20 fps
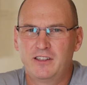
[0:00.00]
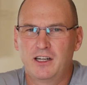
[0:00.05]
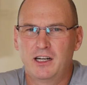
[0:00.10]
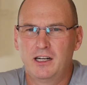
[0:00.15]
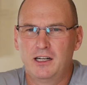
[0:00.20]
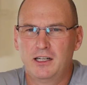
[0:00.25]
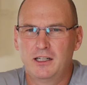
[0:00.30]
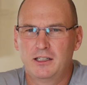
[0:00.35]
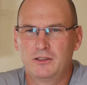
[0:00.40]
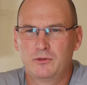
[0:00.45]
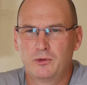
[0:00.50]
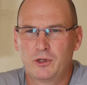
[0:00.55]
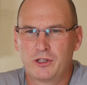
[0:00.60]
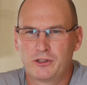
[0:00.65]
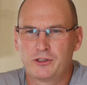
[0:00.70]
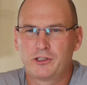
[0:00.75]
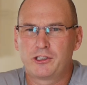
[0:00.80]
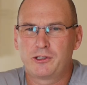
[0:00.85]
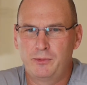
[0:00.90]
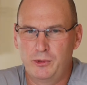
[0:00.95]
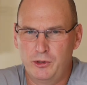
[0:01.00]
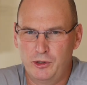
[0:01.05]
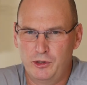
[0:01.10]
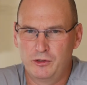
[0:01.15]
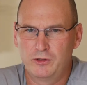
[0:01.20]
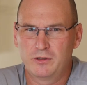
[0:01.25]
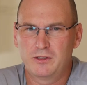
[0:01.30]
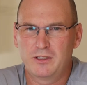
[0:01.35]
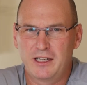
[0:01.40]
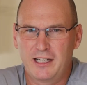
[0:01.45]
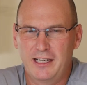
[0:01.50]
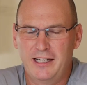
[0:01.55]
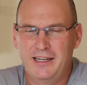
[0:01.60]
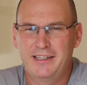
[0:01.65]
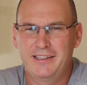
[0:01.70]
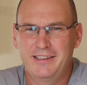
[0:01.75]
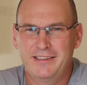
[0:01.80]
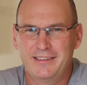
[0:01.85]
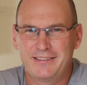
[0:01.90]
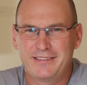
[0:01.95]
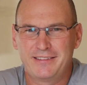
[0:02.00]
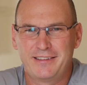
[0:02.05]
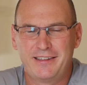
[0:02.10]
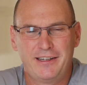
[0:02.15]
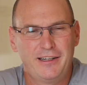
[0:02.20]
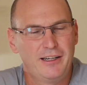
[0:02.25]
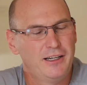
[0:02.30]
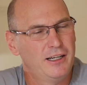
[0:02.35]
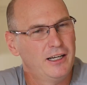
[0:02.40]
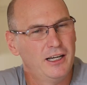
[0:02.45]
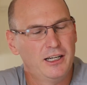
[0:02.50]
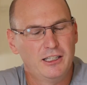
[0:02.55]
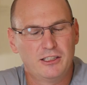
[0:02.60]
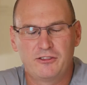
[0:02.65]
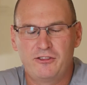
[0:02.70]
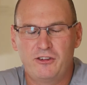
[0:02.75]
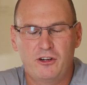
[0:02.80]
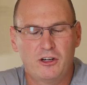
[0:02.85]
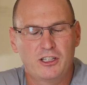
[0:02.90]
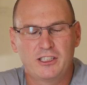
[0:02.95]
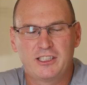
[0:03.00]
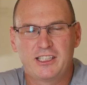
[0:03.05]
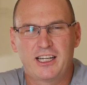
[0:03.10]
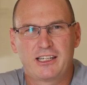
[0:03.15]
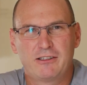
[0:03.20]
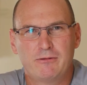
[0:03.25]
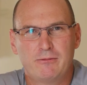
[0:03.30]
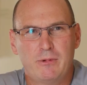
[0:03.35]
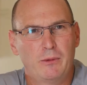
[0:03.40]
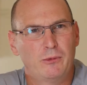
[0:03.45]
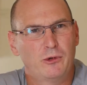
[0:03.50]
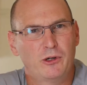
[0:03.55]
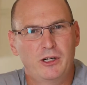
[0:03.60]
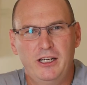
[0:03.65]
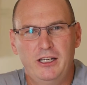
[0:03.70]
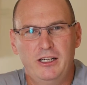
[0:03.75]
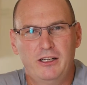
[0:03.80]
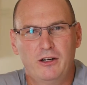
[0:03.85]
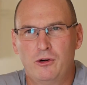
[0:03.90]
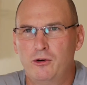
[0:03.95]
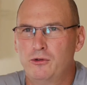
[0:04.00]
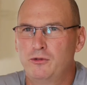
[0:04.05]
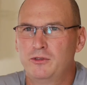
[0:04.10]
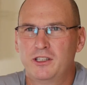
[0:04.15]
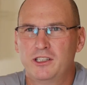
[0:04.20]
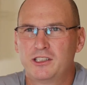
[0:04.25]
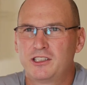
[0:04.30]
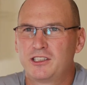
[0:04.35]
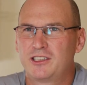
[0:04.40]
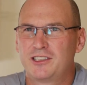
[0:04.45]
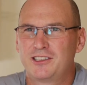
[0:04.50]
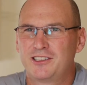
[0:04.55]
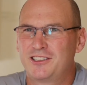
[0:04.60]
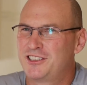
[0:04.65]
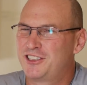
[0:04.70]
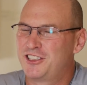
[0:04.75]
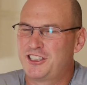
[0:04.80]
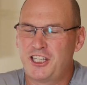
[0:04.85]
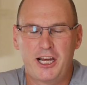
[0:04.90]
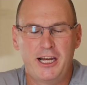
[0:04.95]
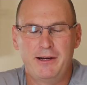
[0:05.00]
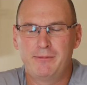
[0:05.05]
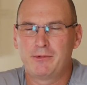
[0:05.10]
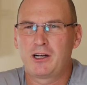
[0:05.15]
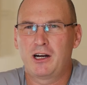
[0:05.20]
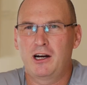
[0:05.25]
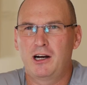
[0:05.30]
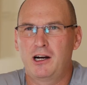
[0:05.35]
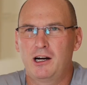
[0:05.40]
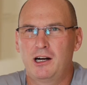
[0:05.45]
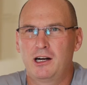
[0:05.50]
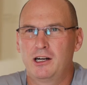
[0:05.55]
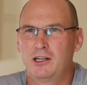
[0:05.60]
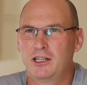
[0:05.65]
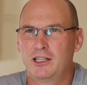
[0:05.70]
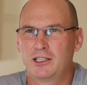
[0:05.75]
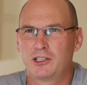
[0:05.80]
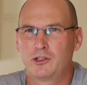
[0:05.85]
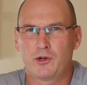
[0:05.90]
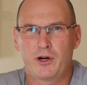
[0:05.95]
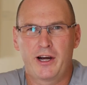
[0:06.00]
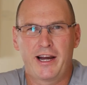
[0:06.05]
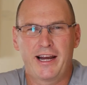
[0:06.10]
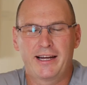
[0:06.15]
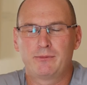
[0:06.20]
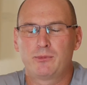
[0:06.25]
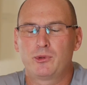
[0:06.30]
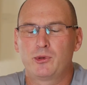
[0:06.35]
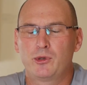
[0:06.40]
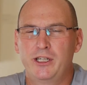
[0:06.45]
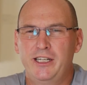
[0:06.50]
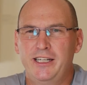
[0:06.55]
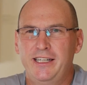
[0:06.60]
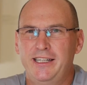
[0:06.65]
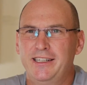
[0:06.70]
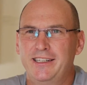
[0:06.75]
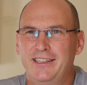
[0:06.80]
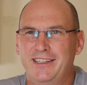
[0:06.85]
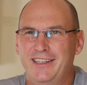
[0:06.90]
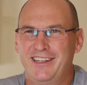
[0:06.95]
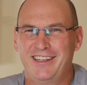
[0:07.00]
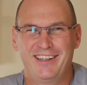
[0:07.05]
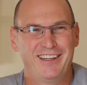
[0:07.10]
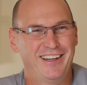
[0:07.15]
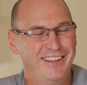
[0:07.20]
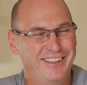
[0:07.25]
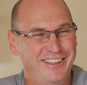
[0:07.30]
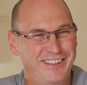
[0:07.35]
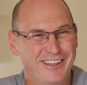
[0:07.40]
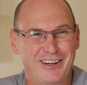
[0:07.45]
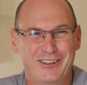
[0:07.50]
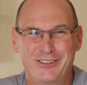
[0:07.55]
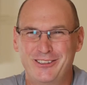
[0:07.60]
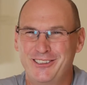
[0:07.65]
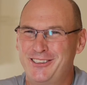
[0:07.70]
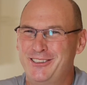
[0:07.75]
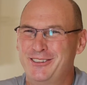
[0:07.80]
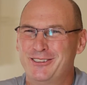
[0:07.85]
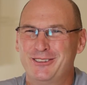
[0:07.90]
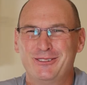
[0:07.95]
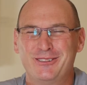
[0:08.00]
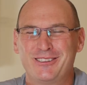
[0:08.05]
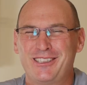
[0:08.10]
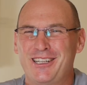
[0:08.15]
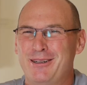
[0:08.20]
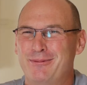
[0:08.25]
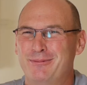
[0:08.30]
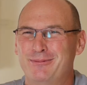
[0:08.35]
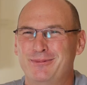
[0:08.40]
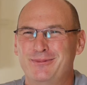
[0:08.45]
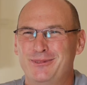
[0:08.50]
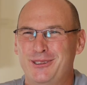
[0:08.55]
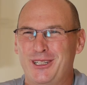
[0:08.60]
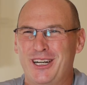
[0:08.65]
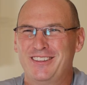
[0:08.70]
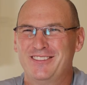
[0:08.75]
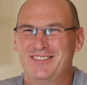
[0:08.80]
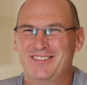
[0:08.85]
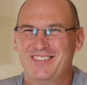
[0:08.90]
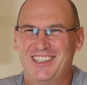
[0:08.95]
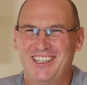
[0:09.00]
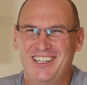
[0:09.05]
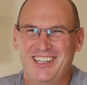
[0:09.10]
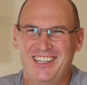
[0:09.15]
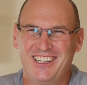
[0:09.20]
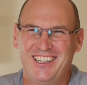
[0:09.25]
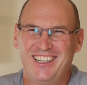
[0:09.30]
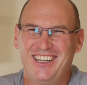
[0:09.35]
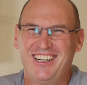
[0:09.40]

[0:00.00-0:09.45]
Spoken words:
on Witherspoon. And as far as I can remember, he owned this same car, a Grand Prix, and you always knew it was him driving by.